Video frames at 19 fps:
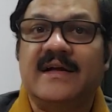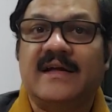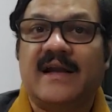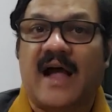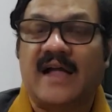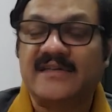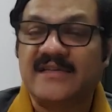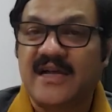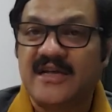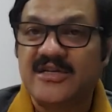
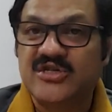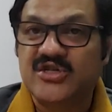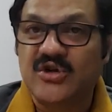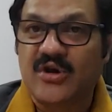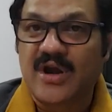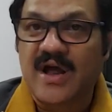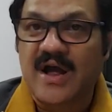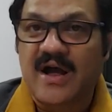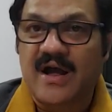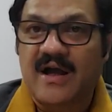Rajaraja
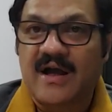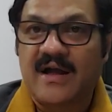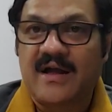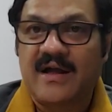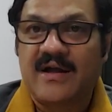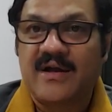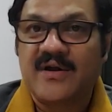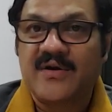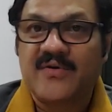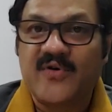
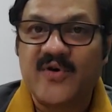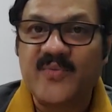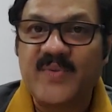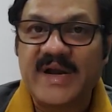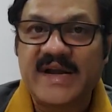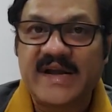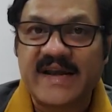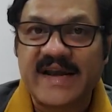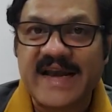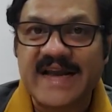Chola could
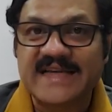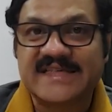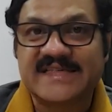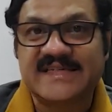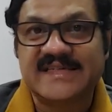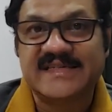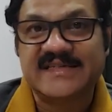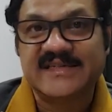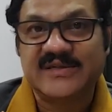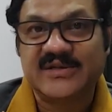be
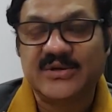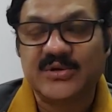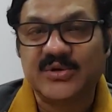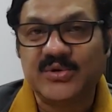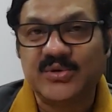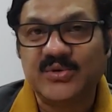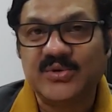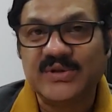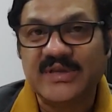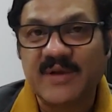traced
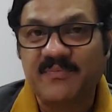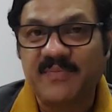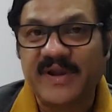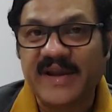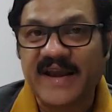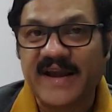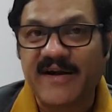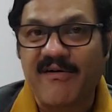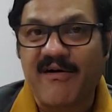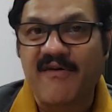to the
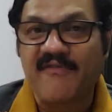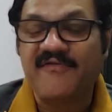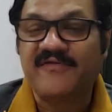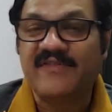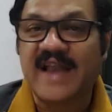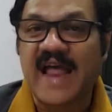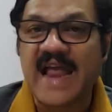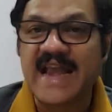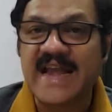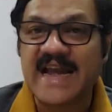period of
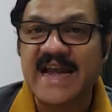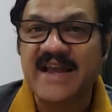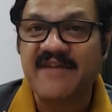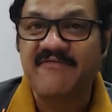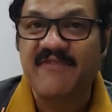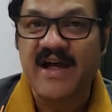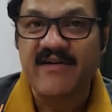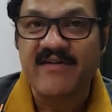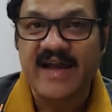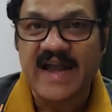
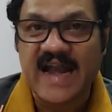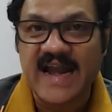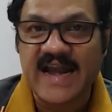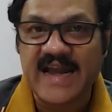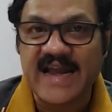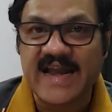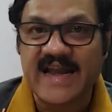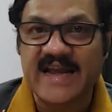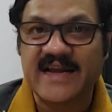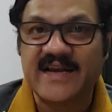985
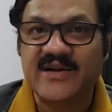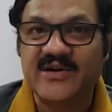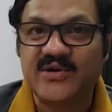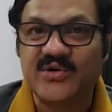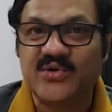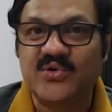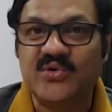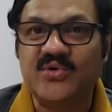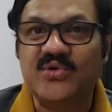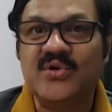AD
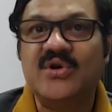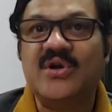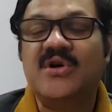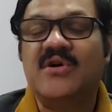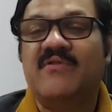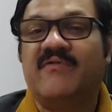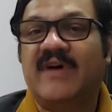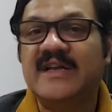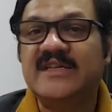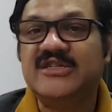to
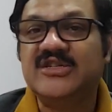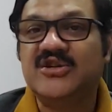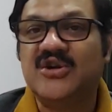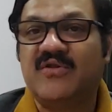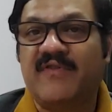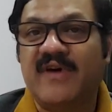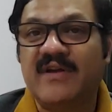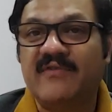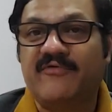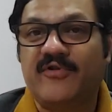
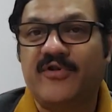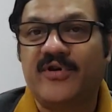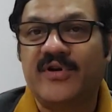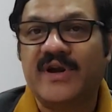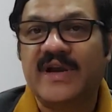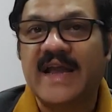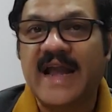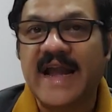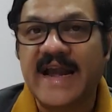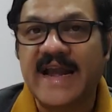
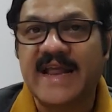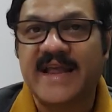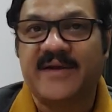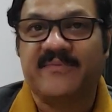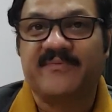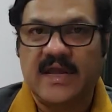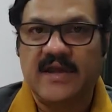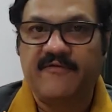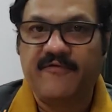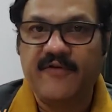1014
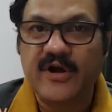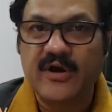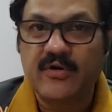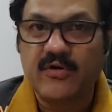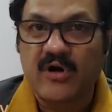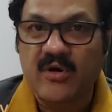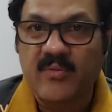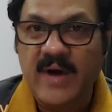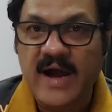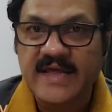AD. If we
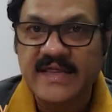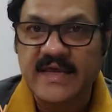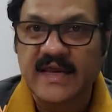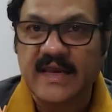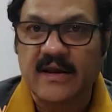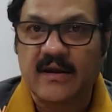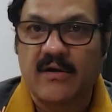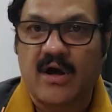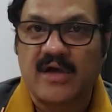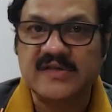go by
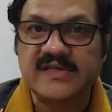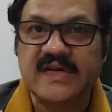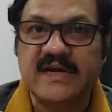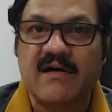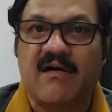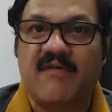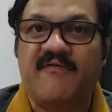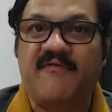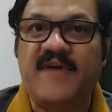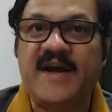the logic
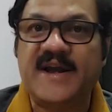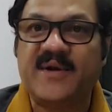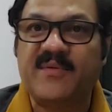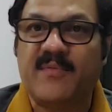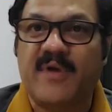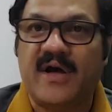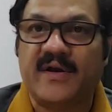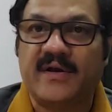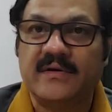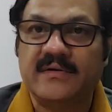of
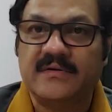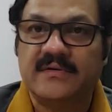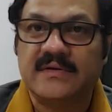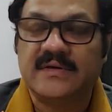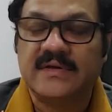V.V.L.N.,